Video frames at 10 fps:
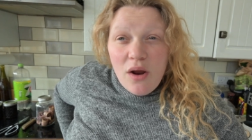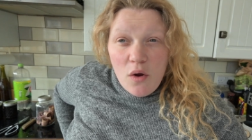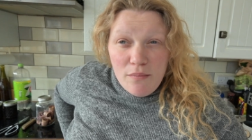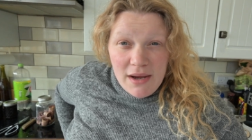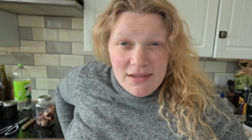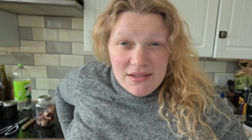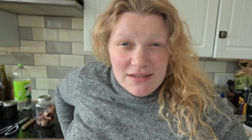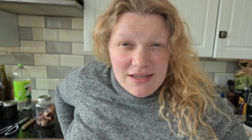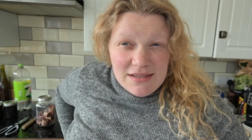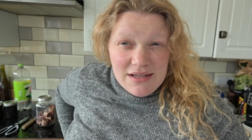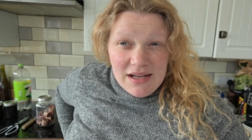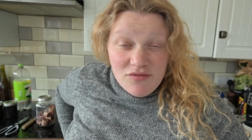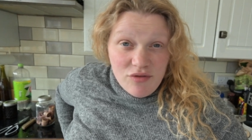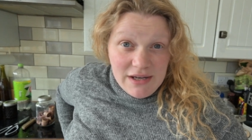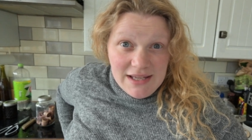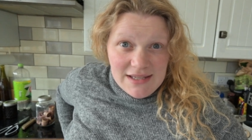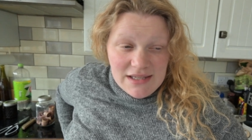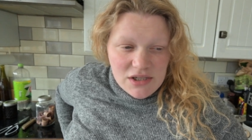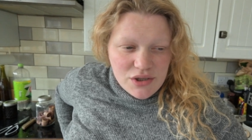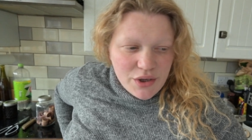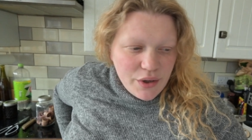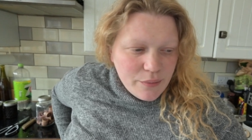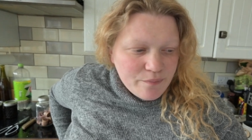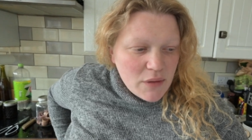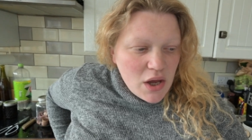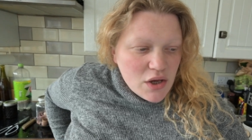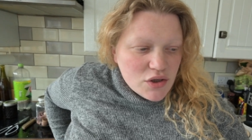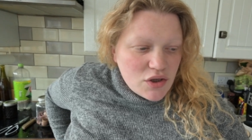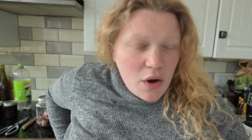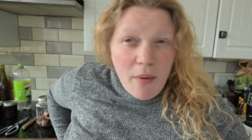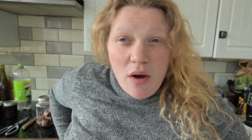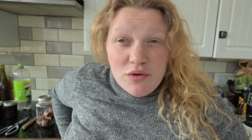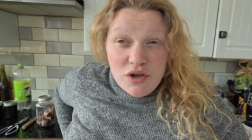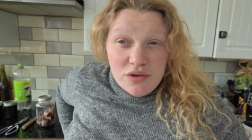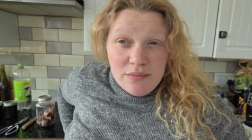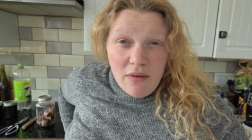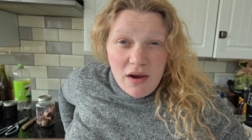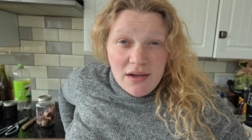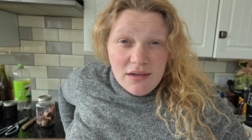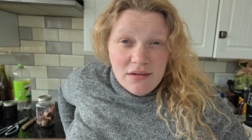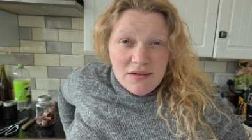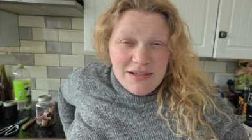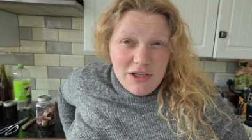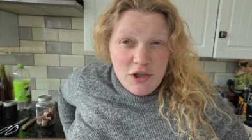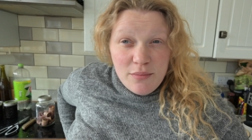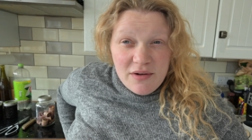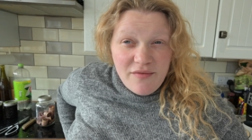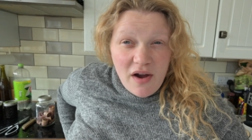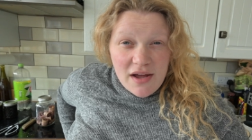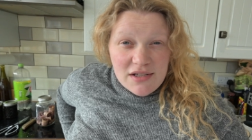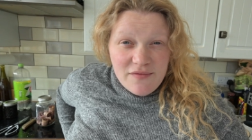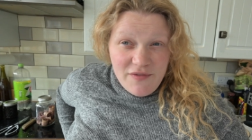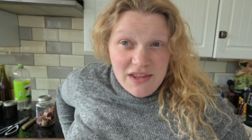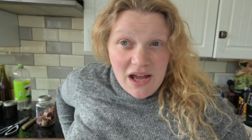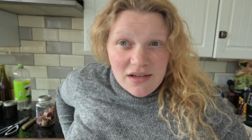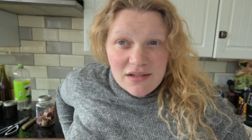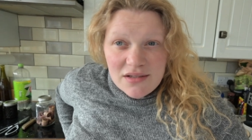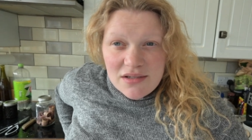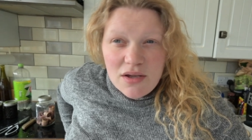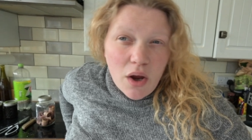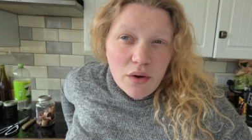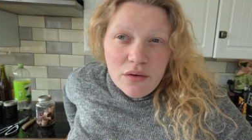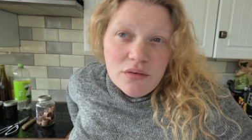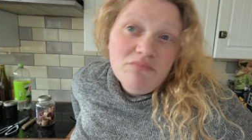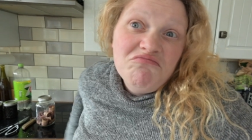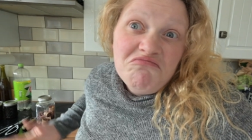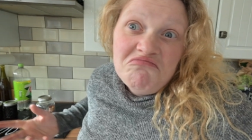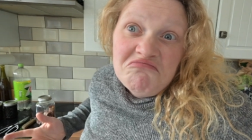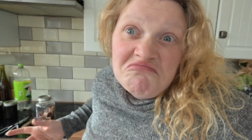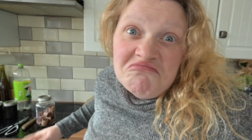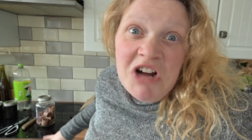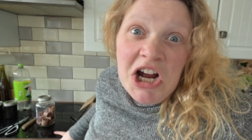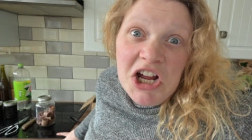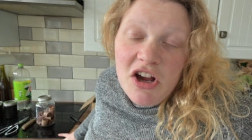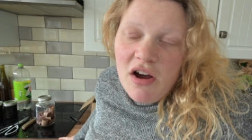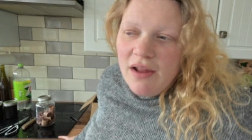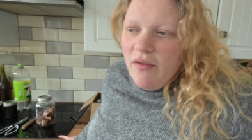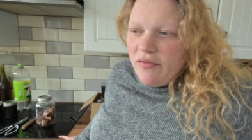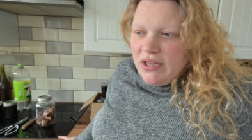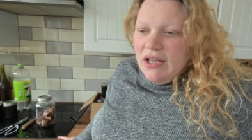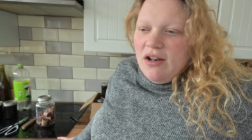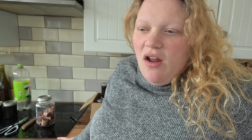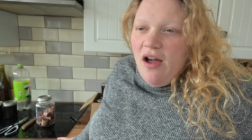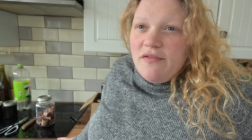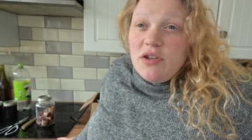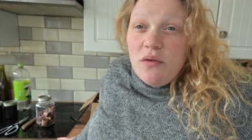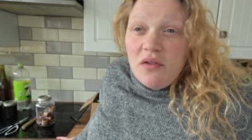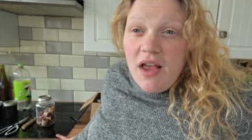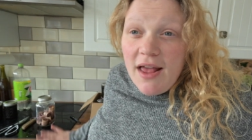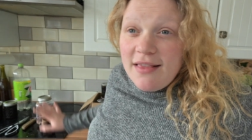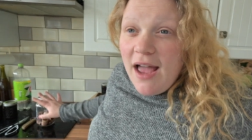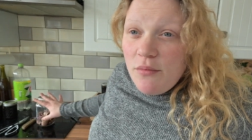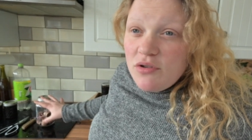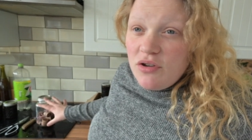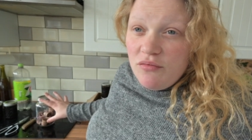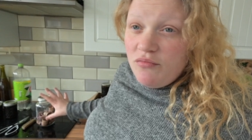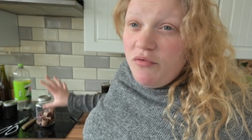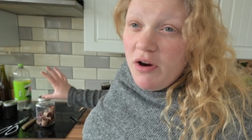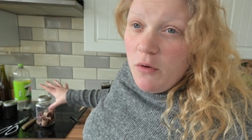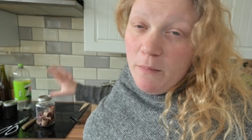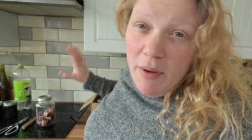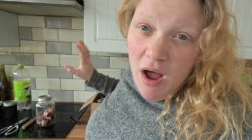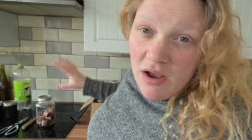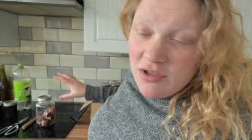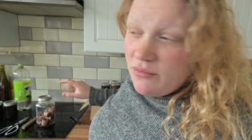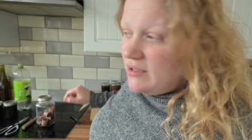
low maintenance, isn't it? And really easy to do. So, but I was using mine dehumidifier for the onions, so can't have everything in life. So that was a real personal